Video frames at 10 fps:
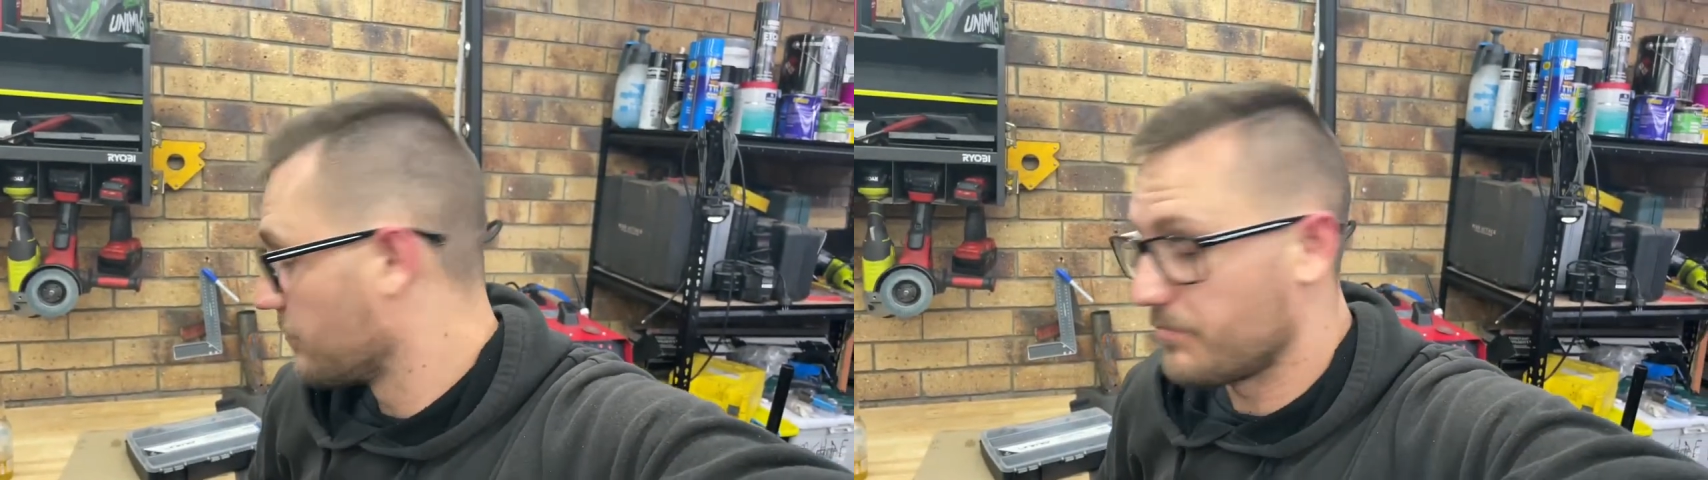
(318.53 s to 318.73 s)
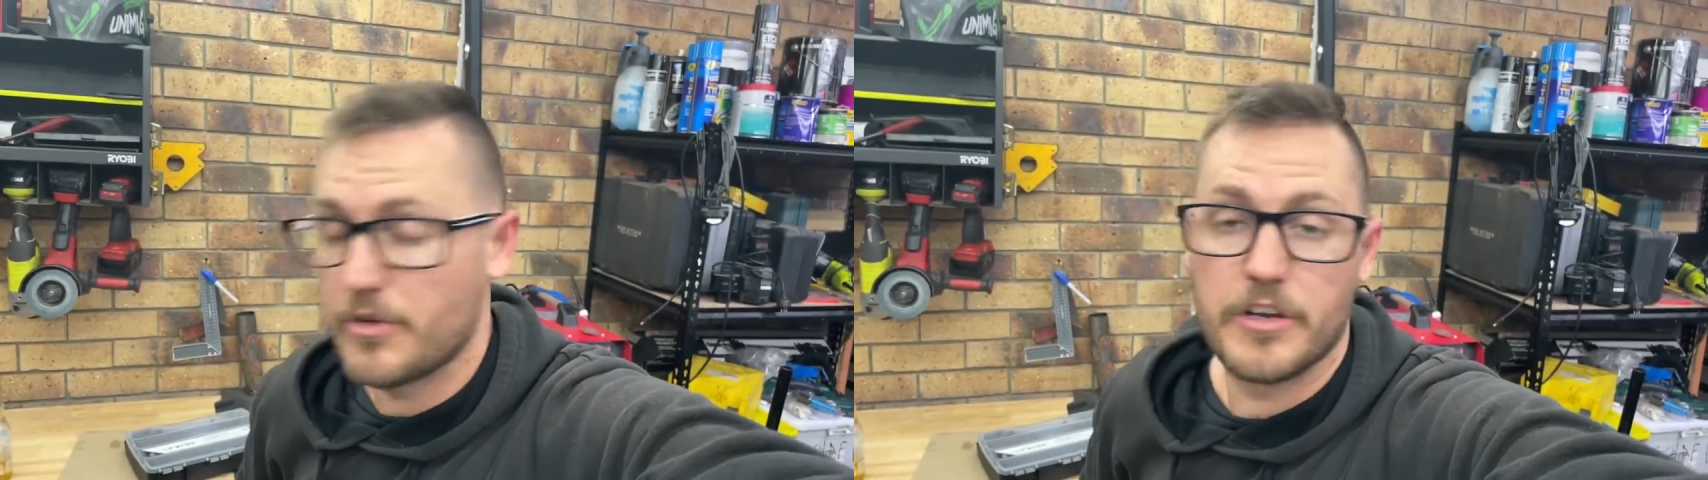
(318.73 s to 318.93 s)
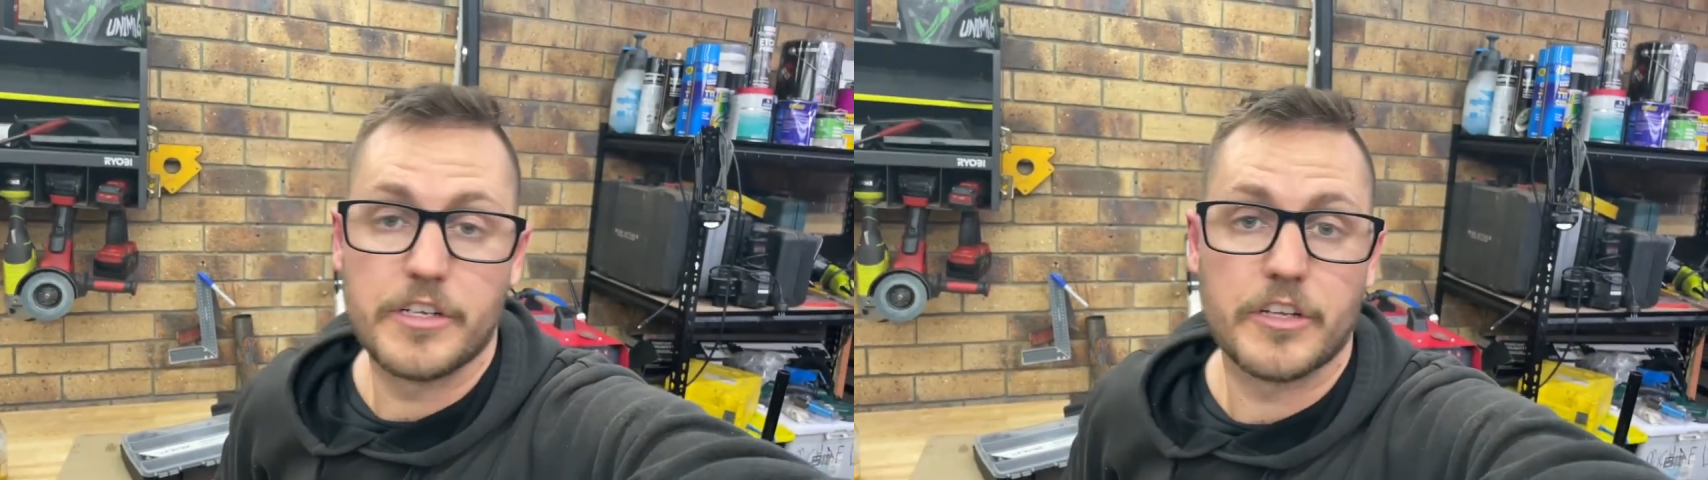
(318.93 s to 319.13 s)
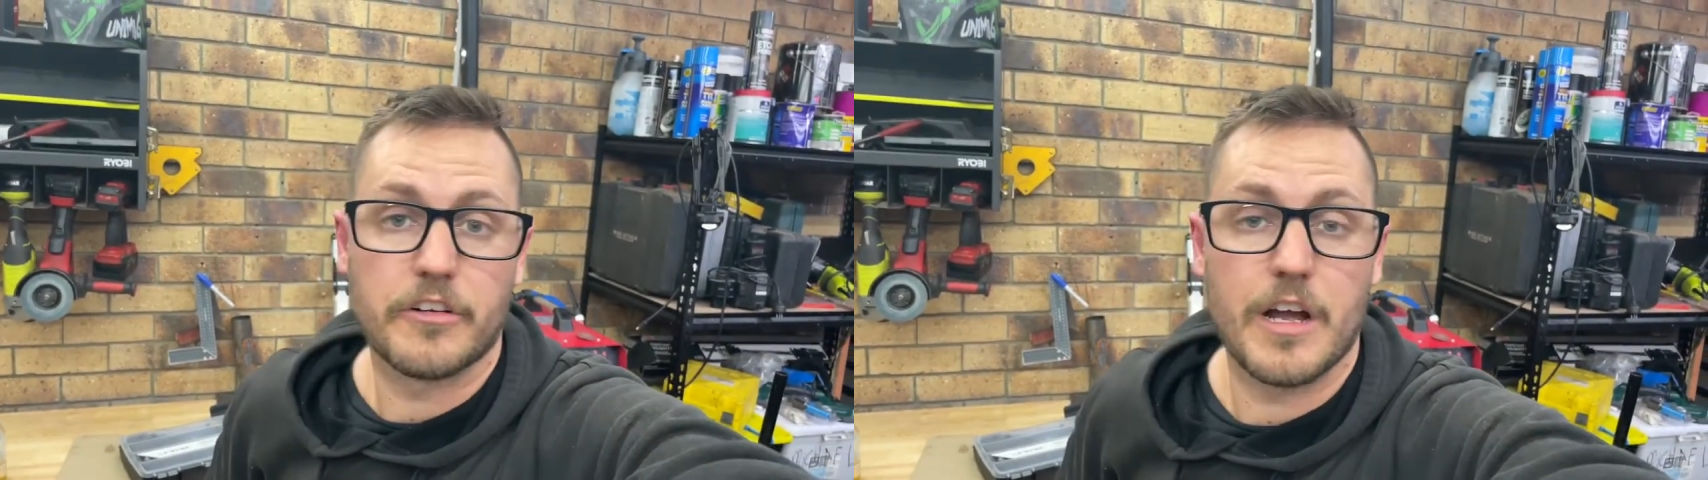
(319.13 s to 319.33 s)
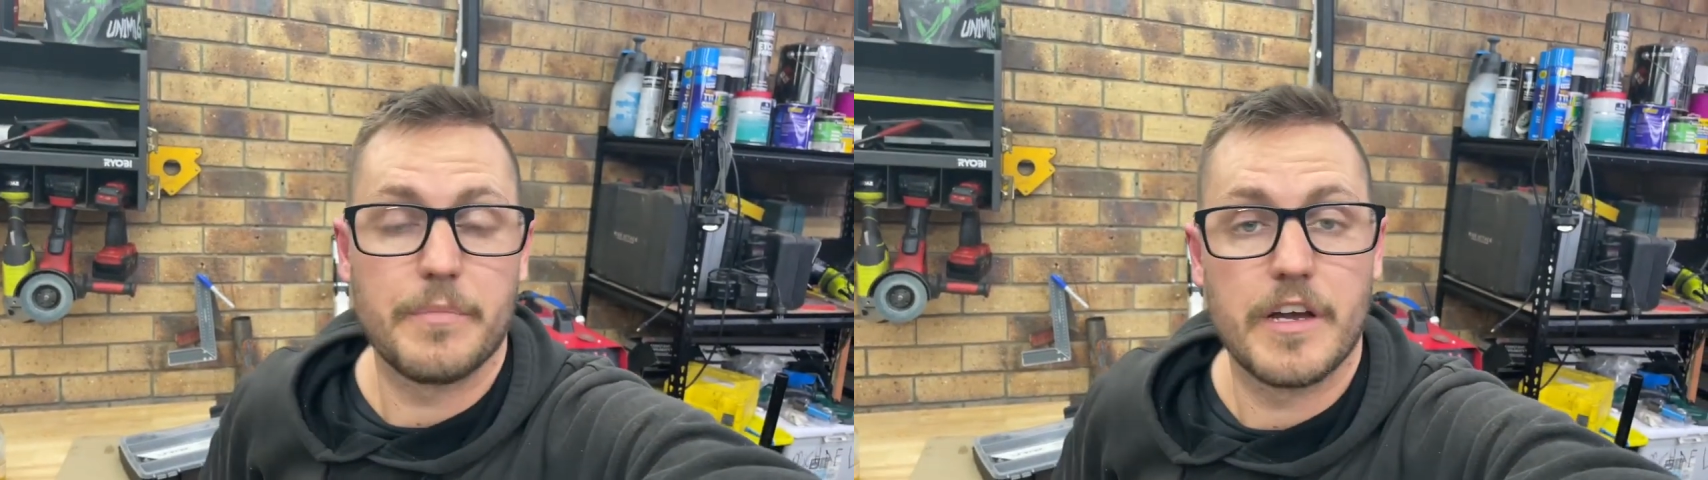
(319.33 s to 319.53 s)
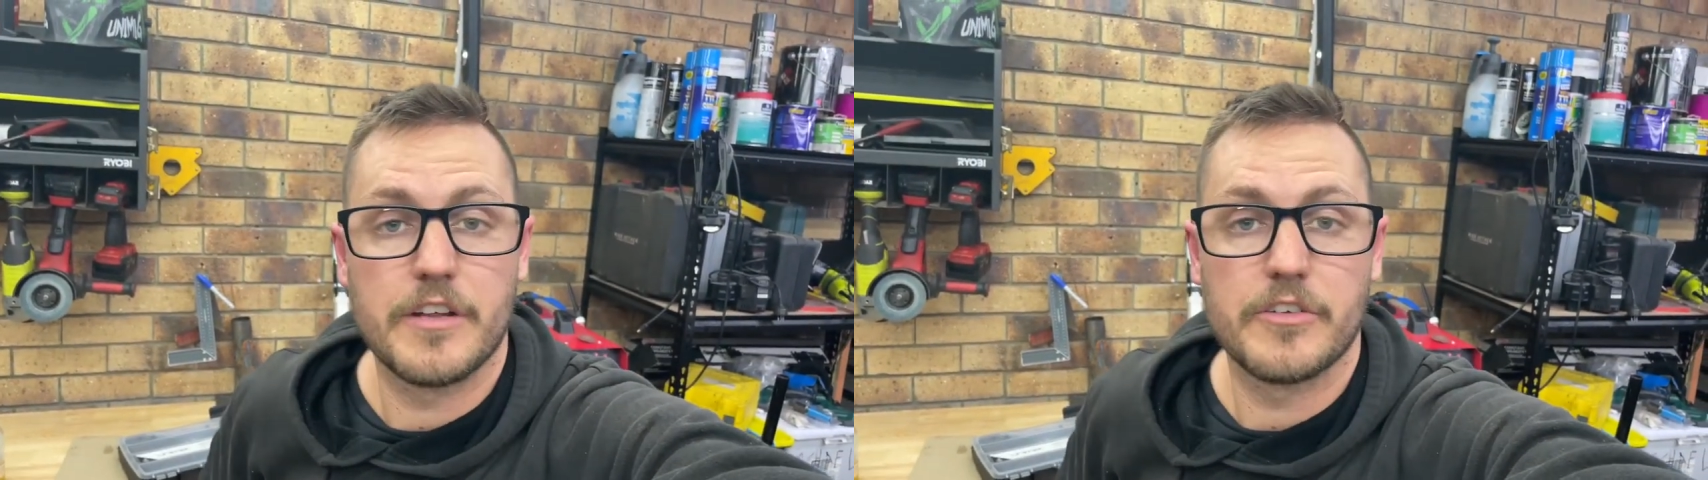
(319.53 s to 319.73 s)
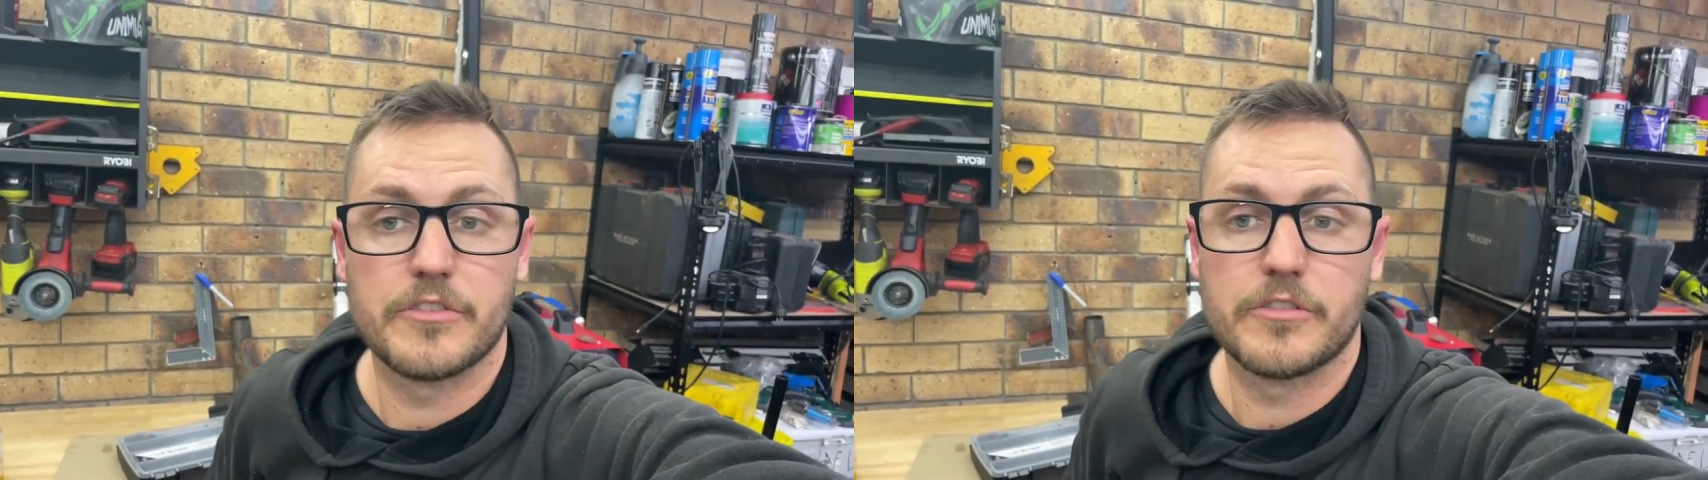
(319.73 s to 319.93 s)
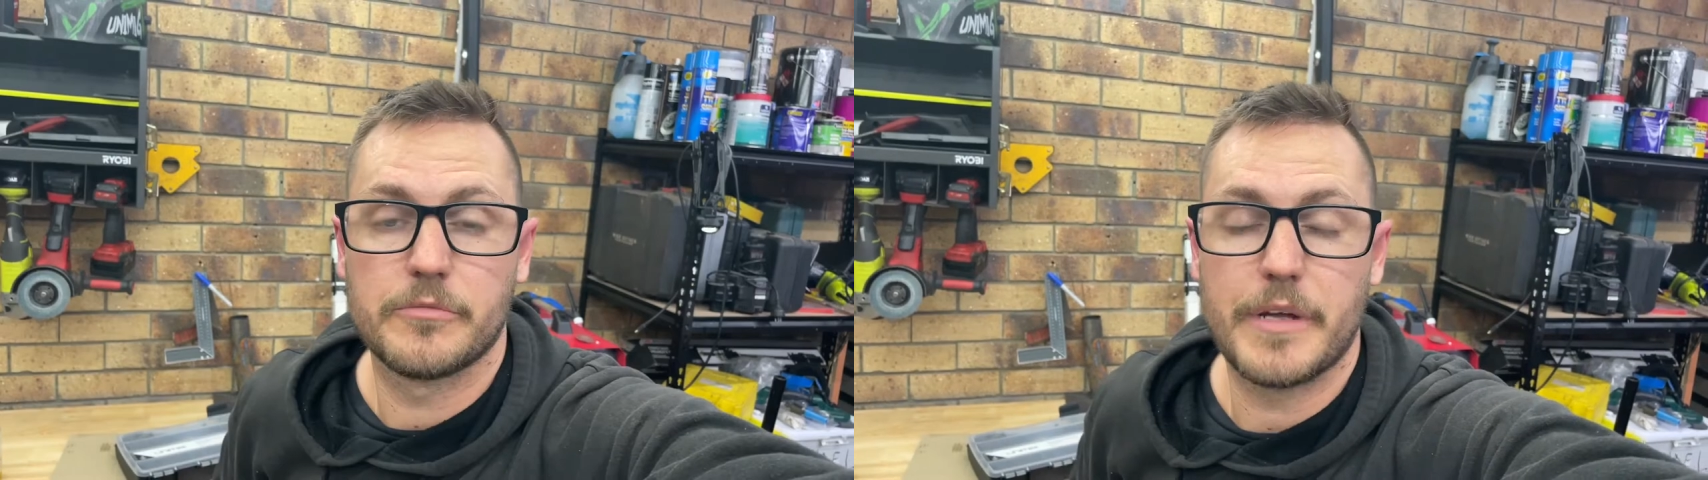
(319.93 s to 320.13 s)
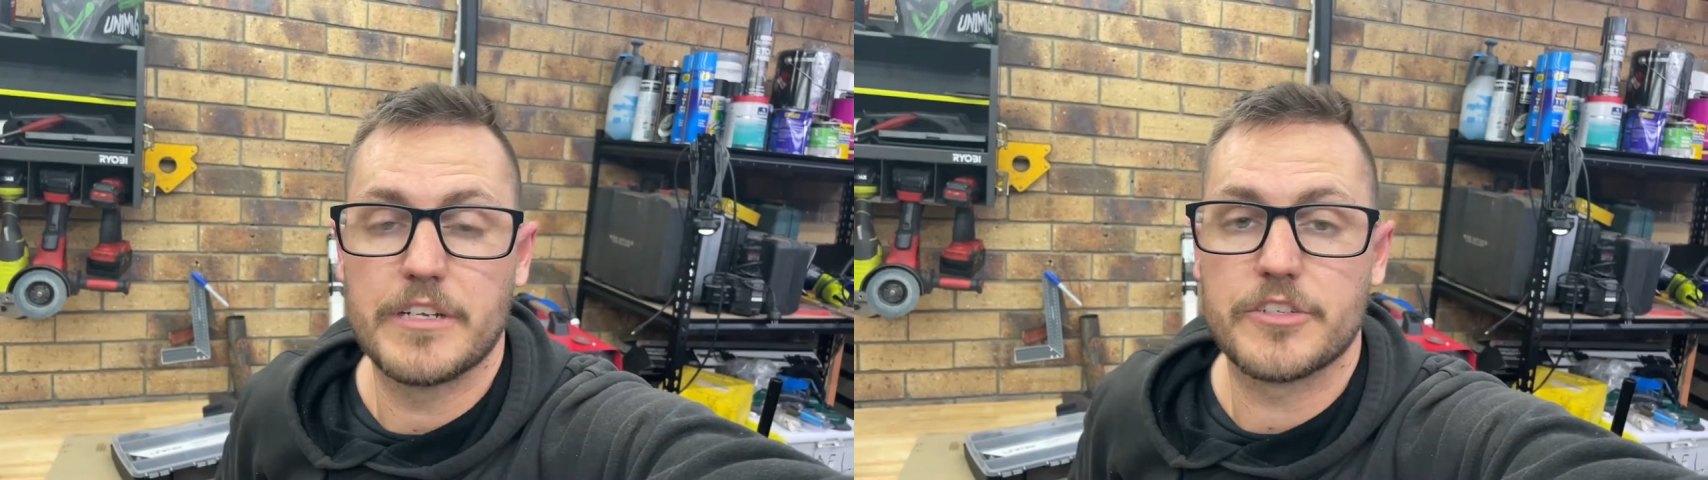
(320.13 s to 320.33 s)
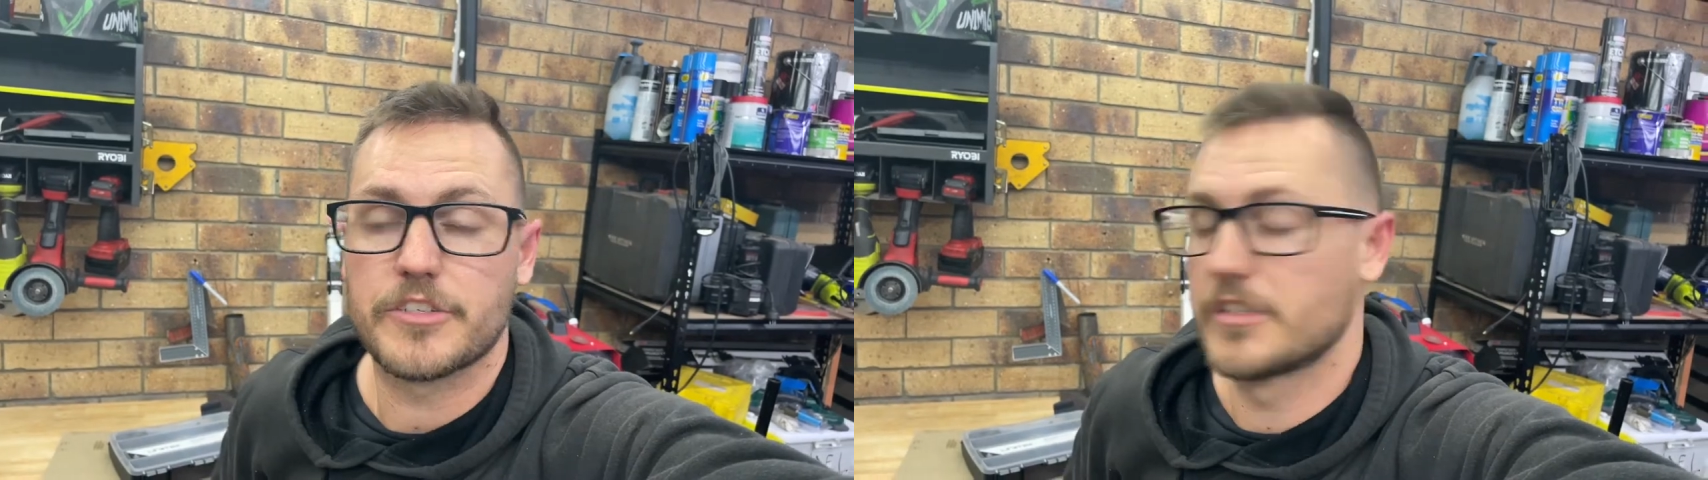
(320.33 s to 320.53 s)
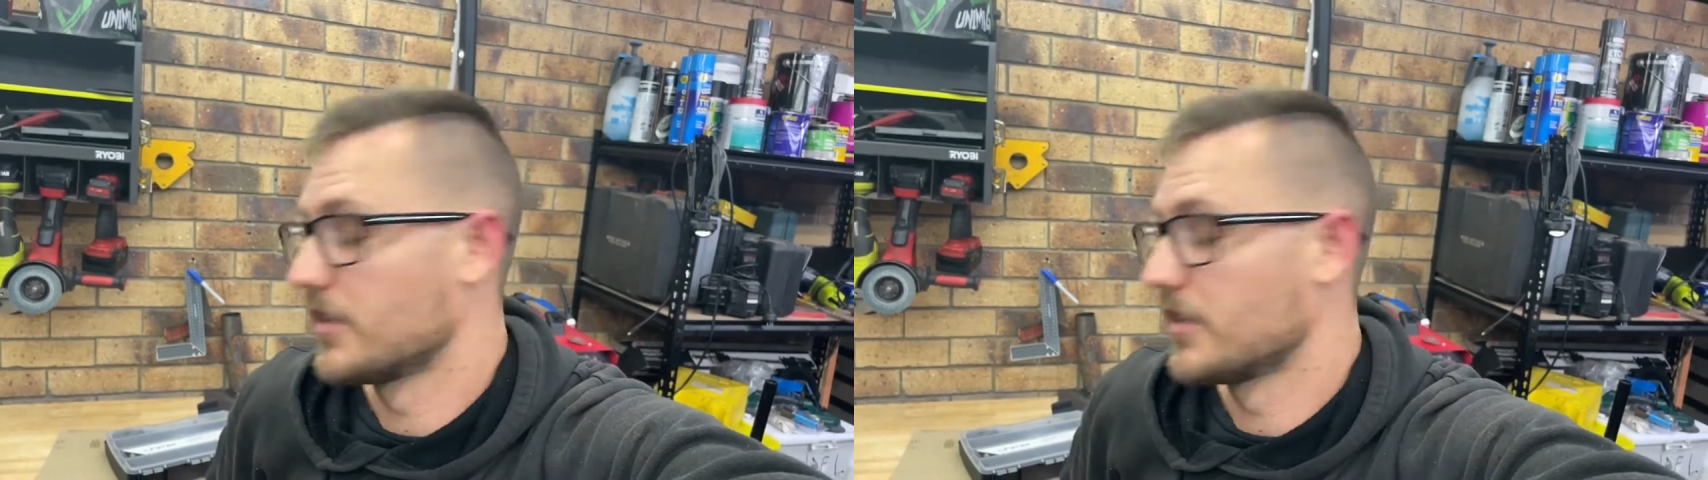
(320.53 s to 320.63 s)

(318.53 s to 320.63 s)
burning the crap out of your bench.